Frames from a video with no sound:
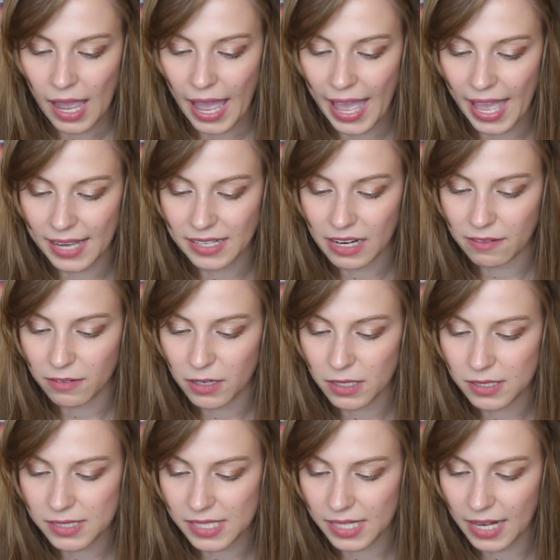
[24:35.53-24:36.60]
I had
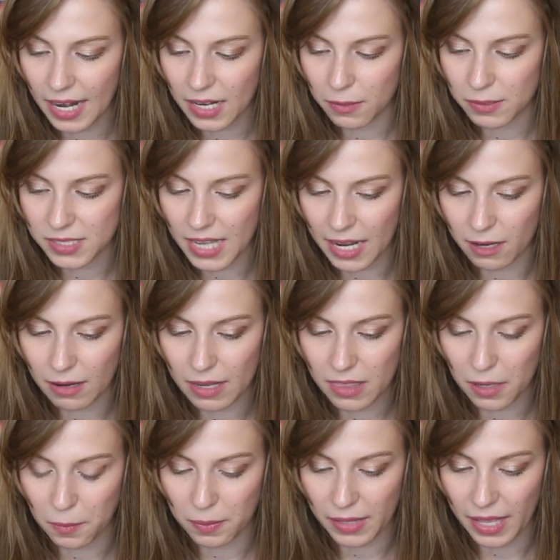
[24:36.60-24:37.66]
never seen anyone
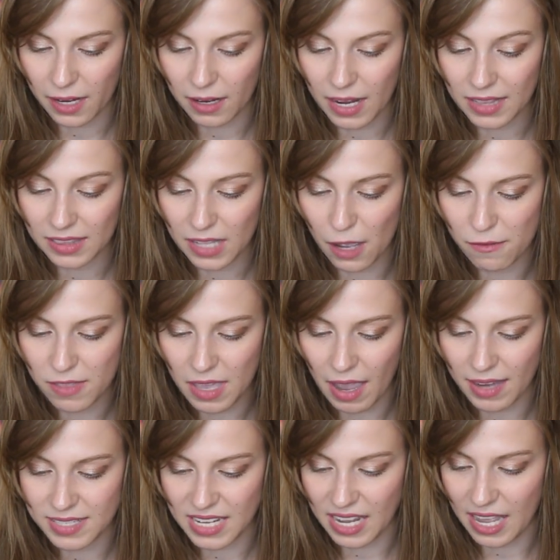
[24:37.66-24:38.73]
decorate their planner and love the
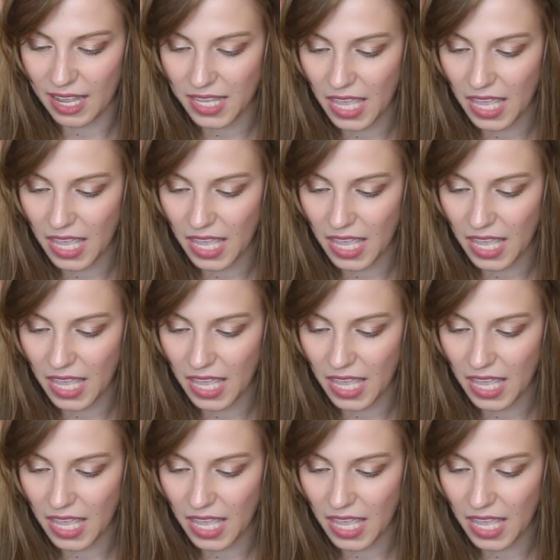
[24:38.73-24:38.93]
idea.